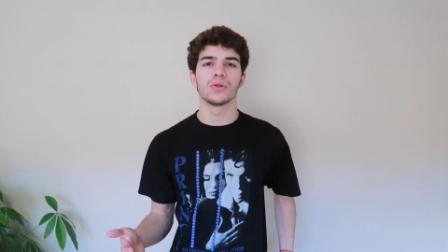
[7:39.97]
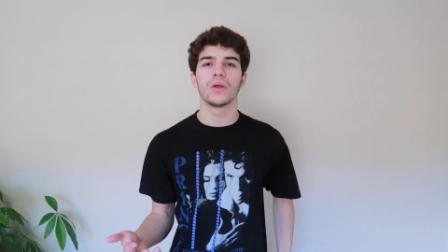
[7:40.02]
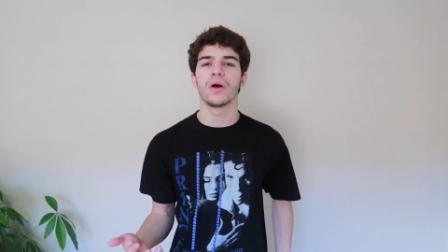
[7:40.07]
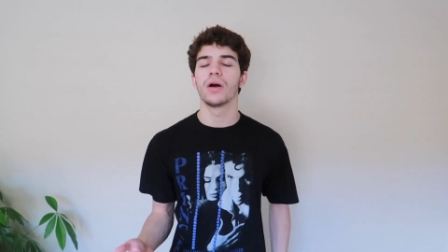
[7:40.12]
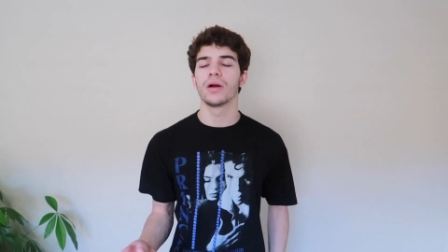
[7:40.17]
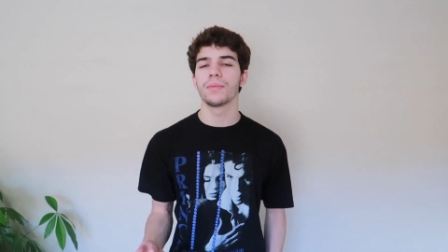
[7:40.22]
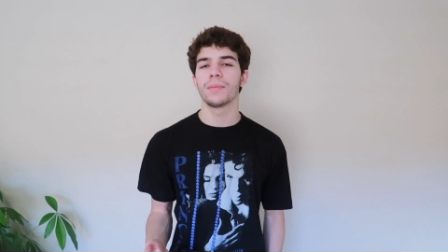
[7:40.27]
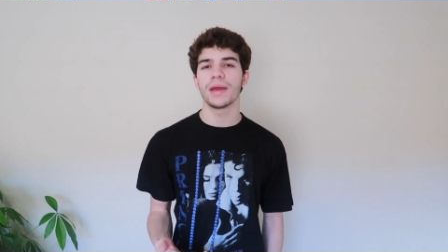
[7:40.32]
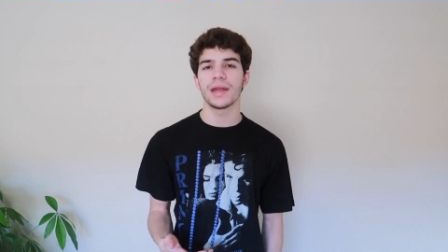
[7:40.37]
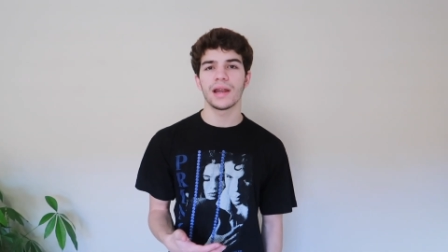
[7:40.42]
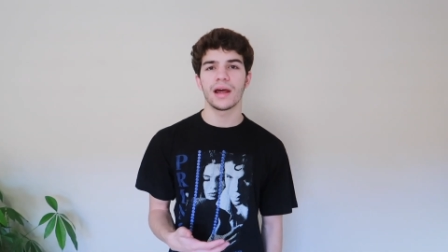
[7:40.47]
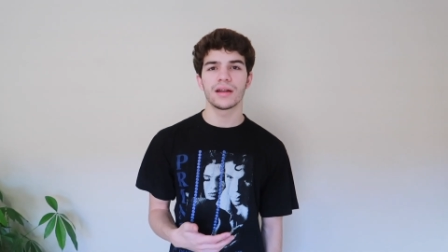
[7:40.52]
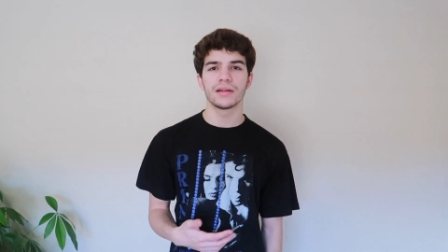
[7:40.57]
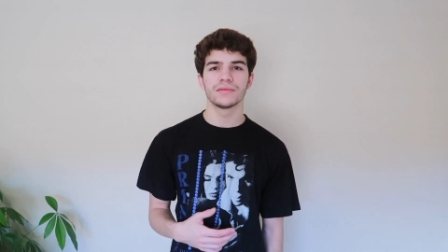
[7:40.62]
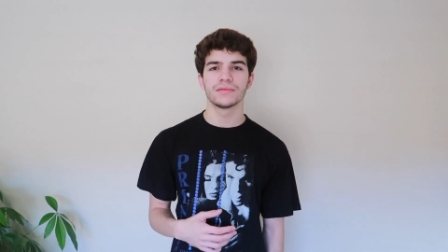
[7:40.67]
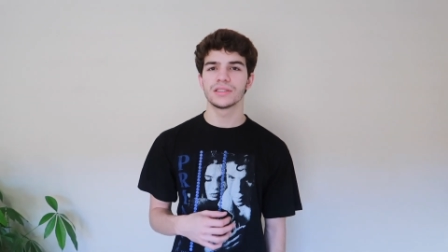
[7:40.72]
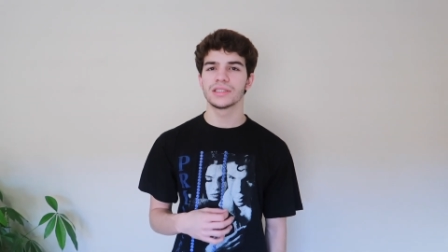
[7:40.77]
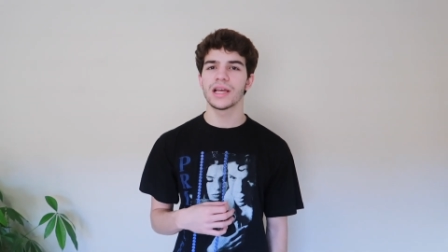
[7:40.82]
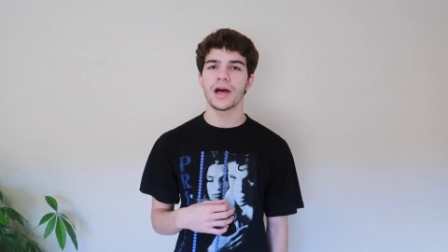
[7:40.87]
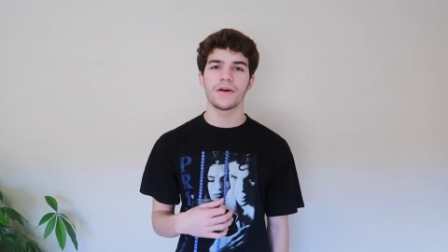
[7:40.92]
long made out
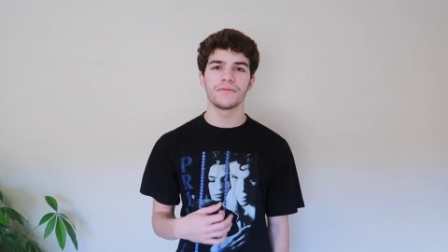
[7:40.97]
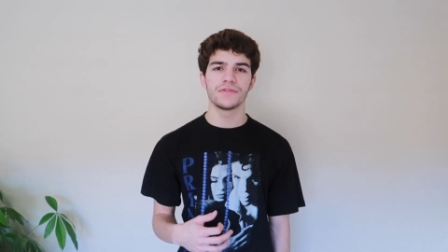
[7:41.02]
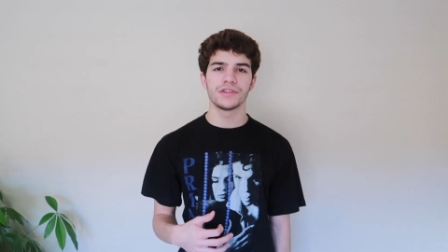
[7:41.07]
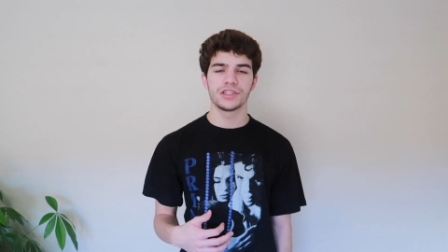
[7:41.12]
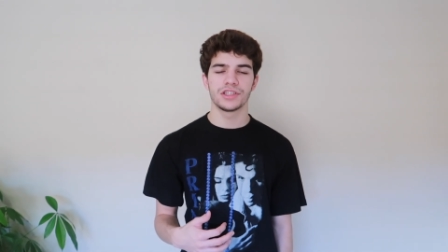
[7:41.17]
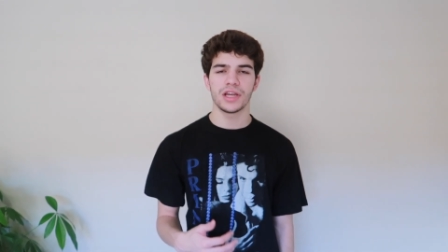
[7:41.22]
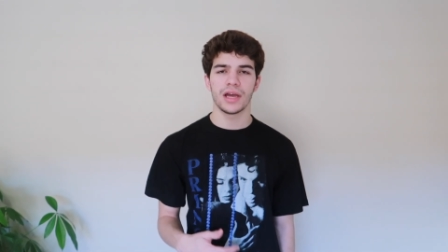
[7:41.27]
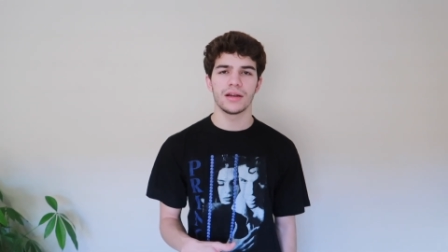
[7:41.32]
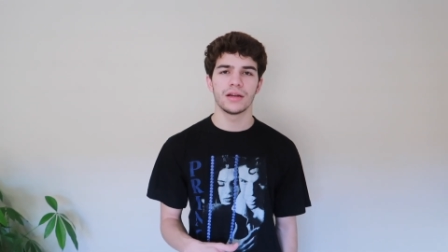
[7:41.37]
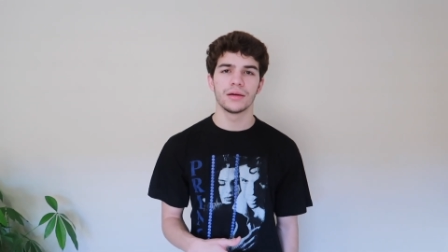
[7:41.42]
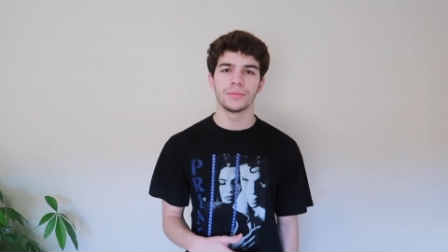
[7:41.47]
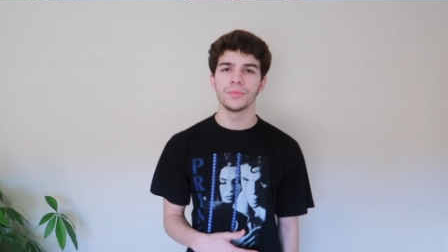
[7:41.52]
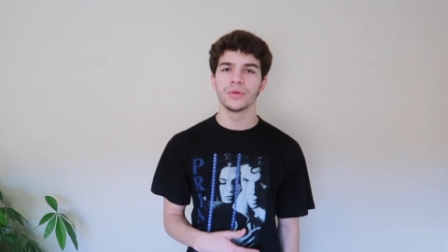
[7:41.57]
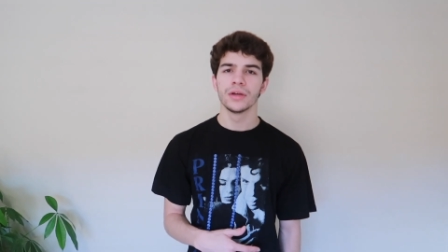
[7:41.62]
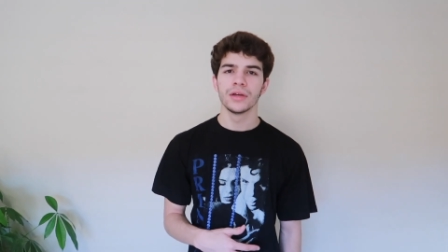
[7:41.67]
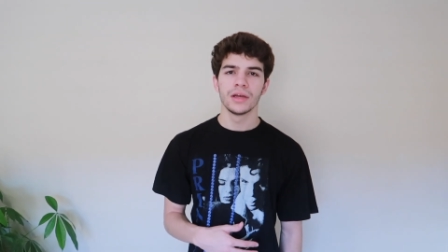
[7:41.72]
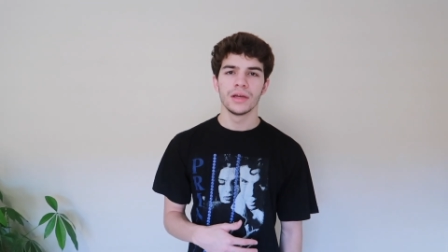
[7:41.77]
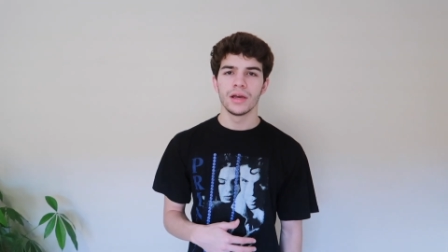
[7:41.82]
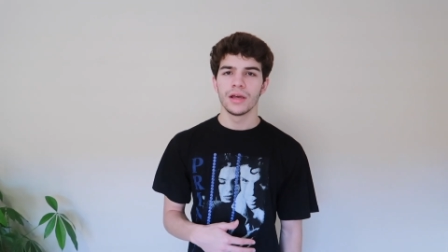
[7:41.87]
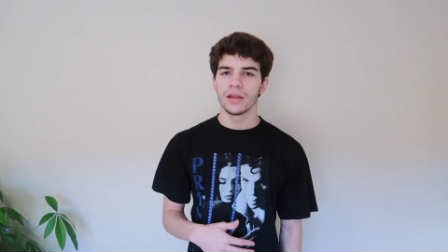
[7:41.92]
of selvedge denim.
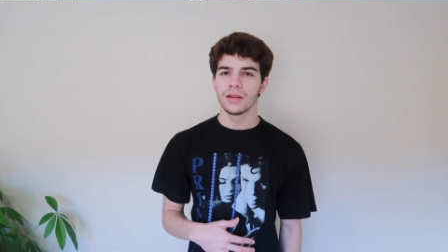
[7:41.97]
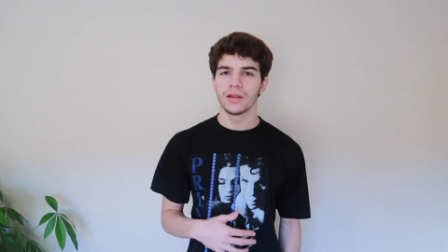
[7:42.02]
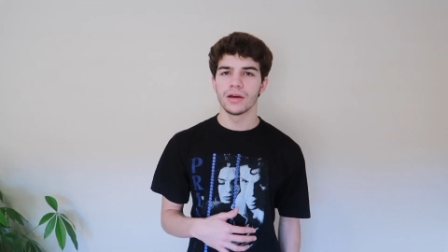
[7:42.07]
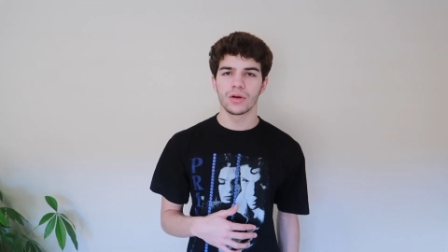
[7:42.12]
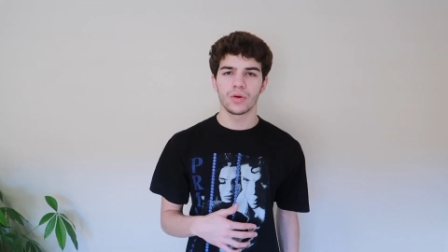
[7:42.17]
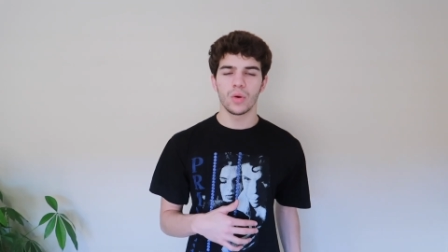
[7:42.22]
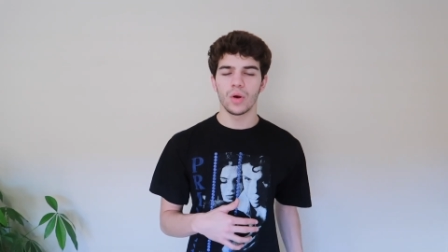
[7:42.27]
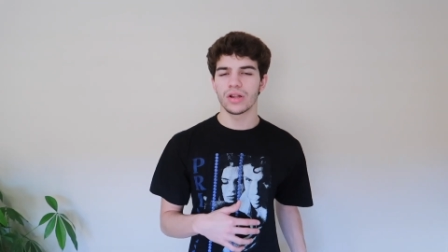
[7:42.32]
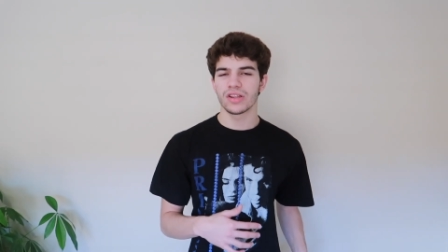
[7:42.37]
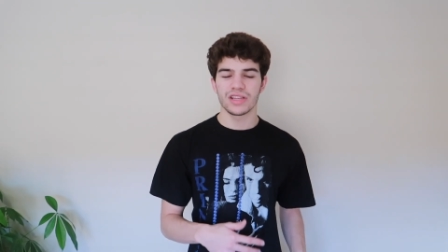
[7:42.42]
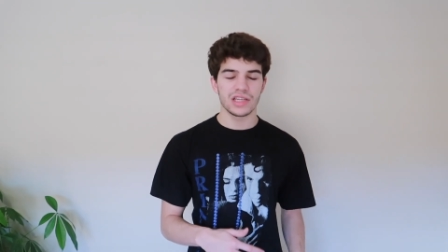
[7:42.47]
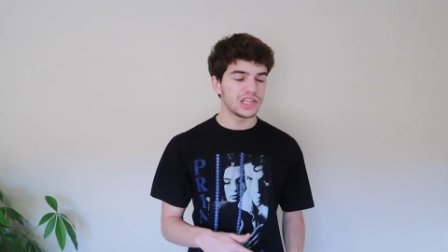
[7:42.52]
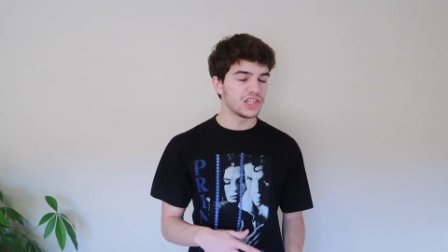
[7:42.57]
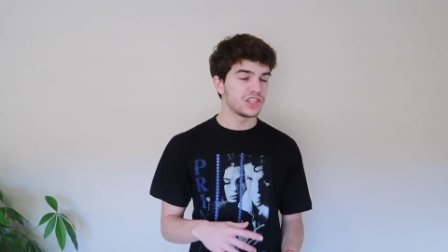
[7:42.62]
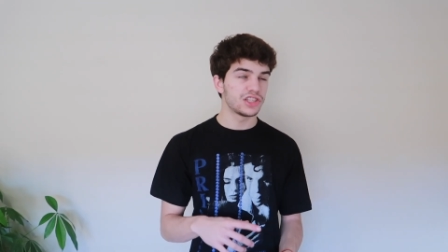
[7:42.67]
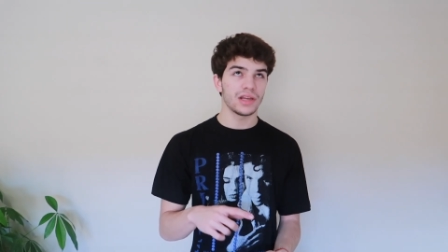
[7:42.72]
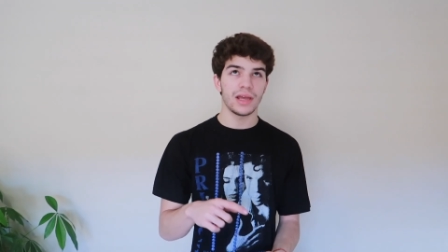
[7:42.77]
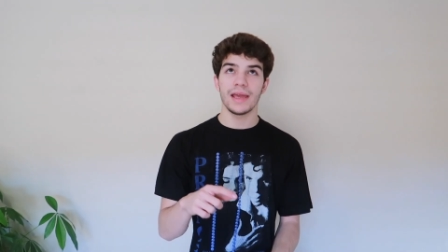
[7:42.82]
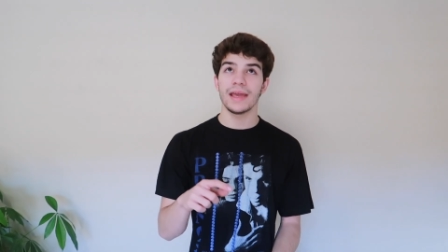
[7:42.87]
The quality is